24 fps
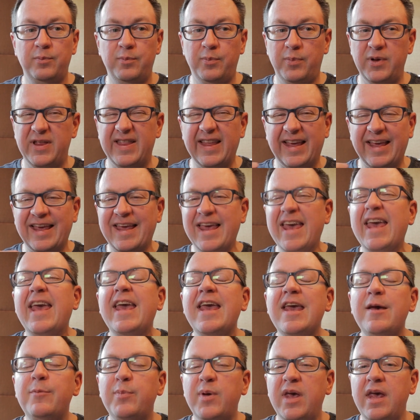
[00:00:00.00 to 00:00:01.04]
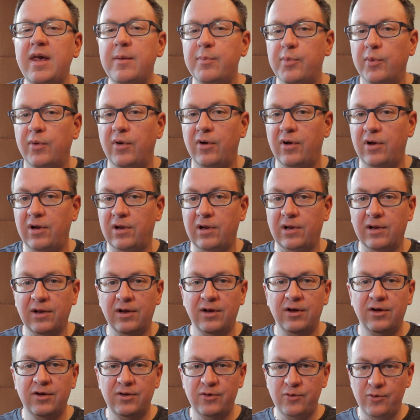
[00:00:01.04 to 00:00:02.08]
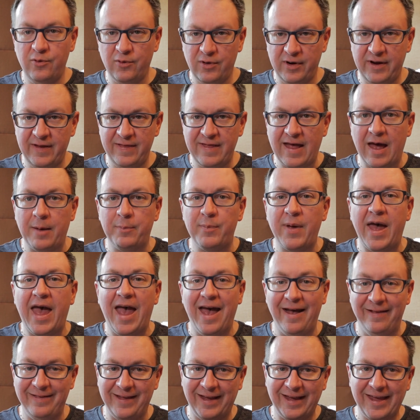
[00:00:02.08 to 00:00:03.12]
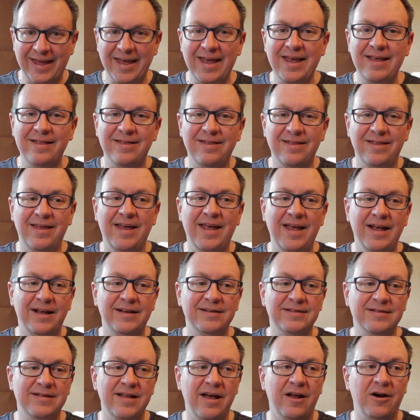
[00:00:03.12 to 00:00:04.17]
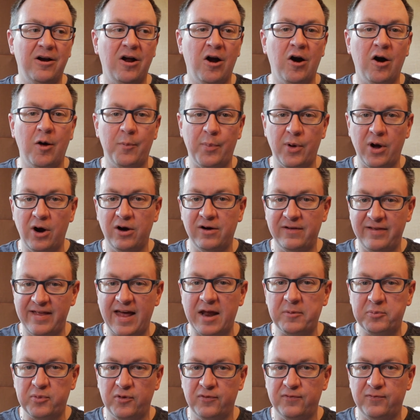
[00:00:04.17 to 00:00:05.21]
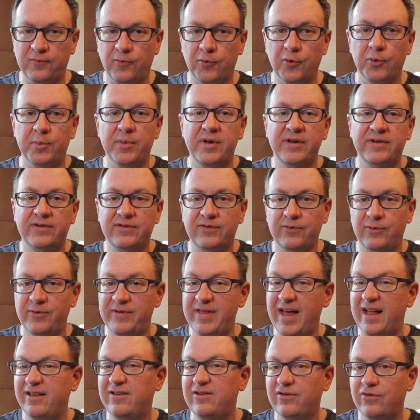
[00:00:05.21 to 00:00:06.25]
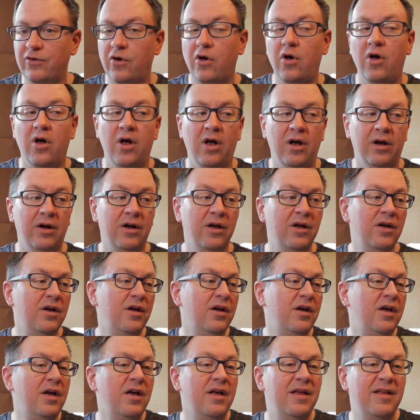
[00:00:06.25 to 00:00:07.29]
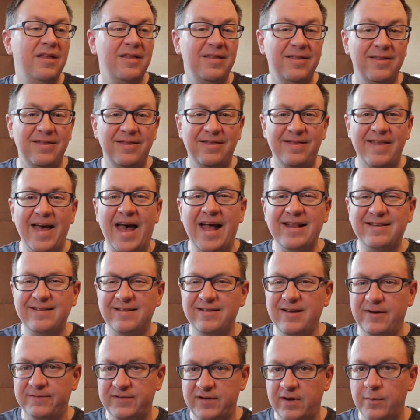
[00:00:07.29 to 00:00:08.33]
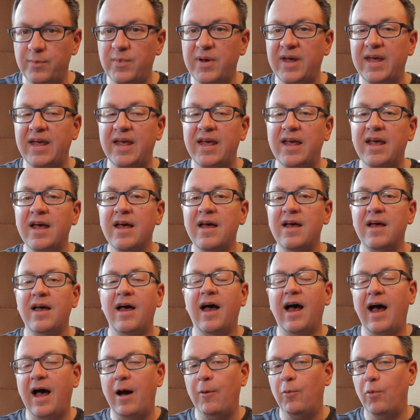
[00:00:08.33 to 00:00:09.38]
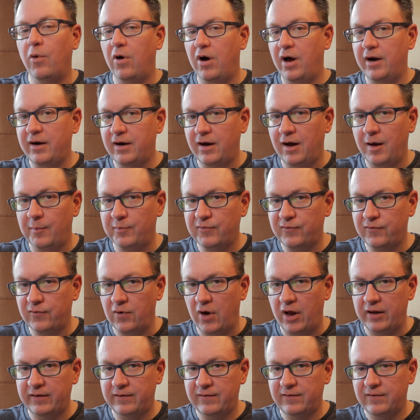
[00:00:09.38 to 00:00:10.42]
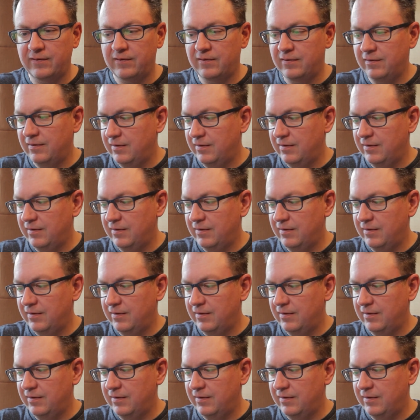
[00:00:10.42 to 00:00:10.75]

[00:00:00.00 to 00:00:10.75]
But the key people who are in that band, the key things that are a part of that performance or that song, that stuff to me, I want up front.